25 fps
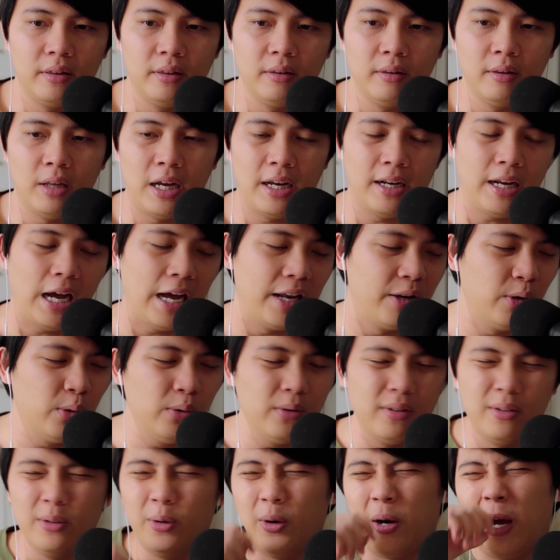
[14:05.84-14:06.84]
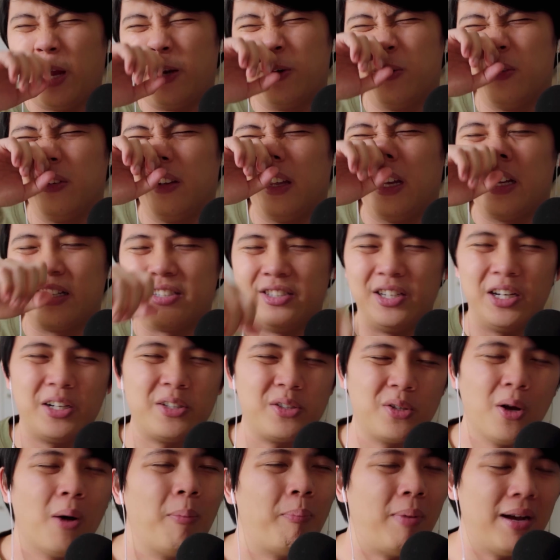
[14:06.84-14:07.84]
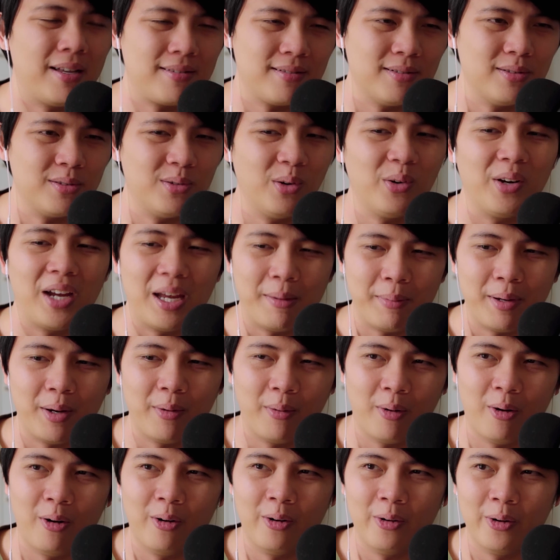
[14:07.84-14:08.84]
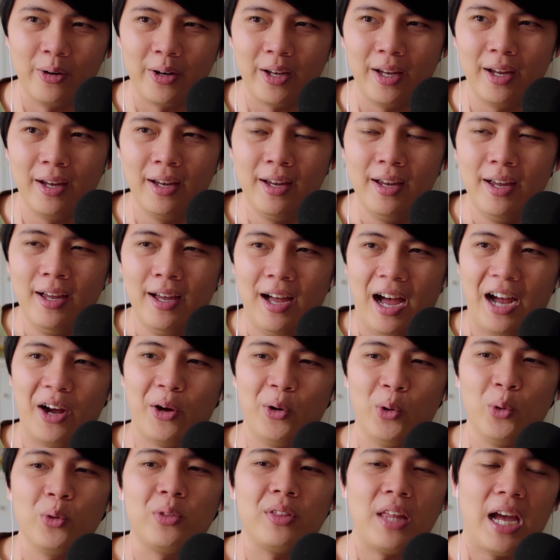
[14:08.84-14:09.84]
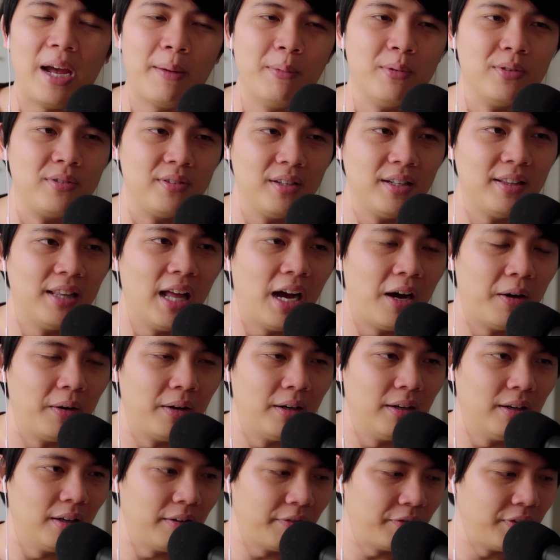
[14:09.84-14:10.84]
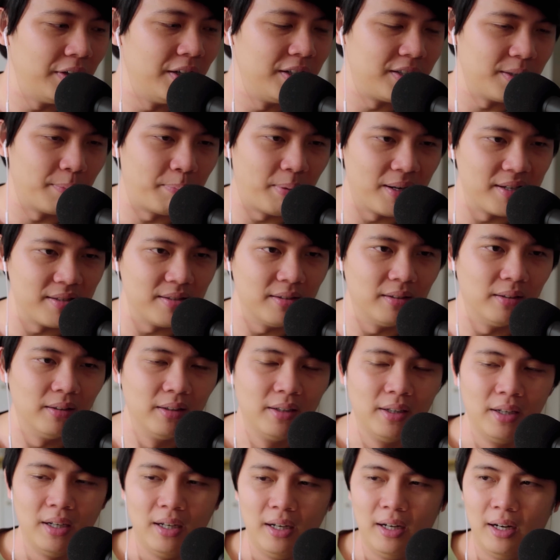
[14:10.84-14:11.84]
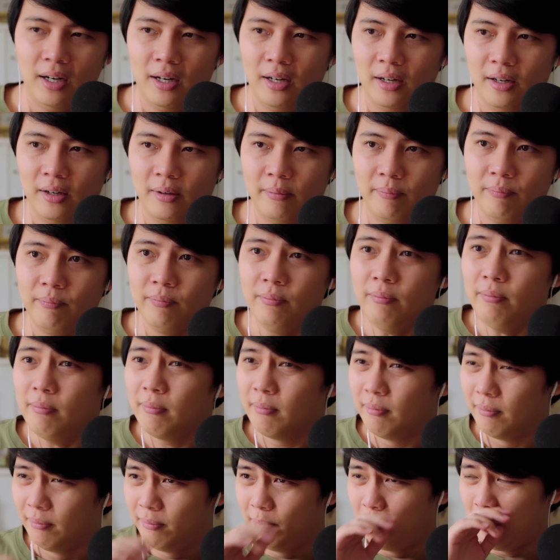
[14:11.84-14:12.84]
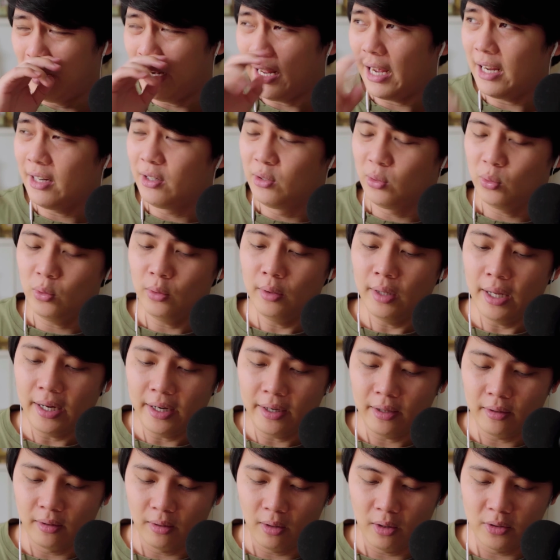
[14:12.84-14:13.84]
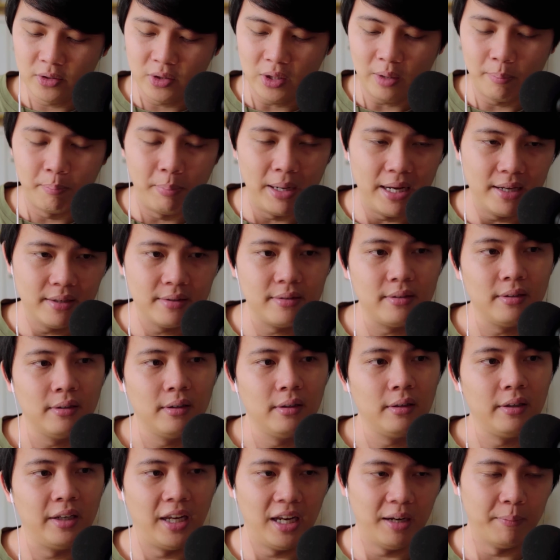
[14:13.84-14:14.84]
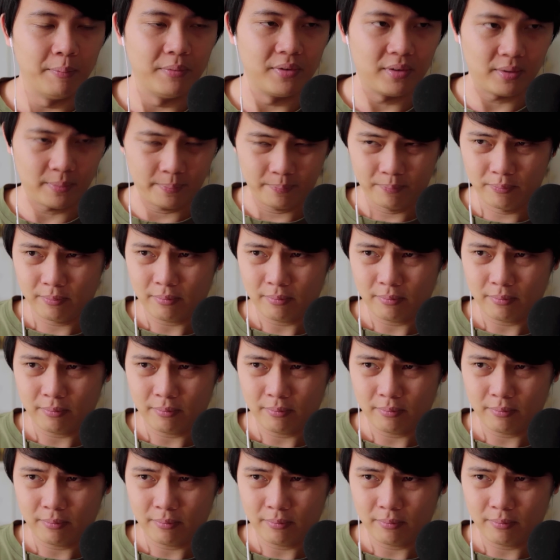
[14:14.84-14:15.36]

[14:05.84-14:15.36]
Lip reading: I don't like jigsaw puzzles, don't get me wrong, okay? I got no time to sit down and like finish a puzzle. But I do like logic-based games.